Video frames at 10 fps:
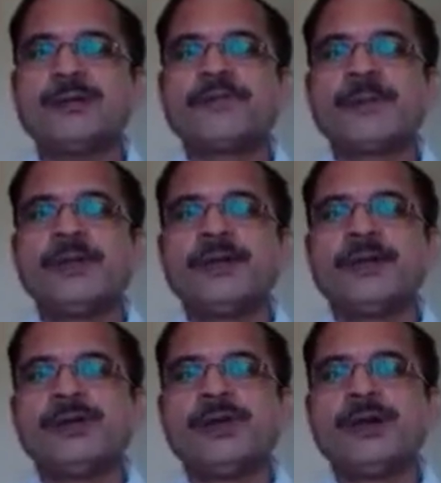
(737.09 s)
on
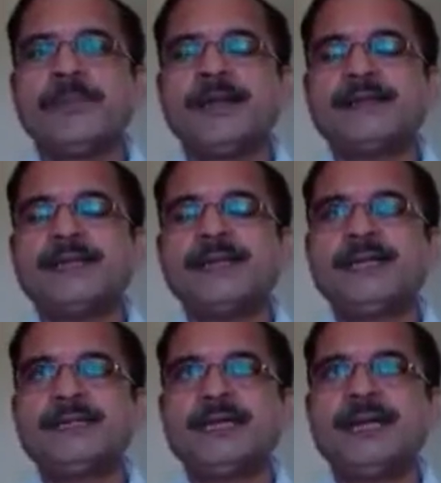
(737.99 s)
the body of
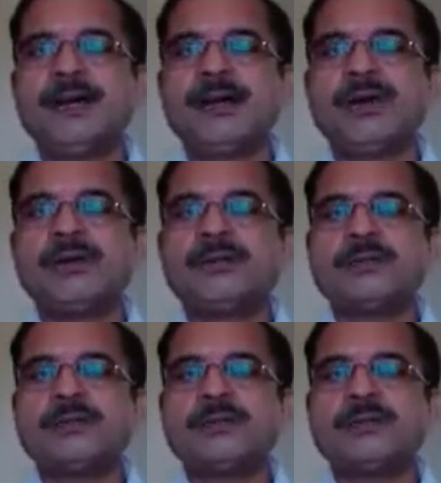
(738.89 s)
the subject,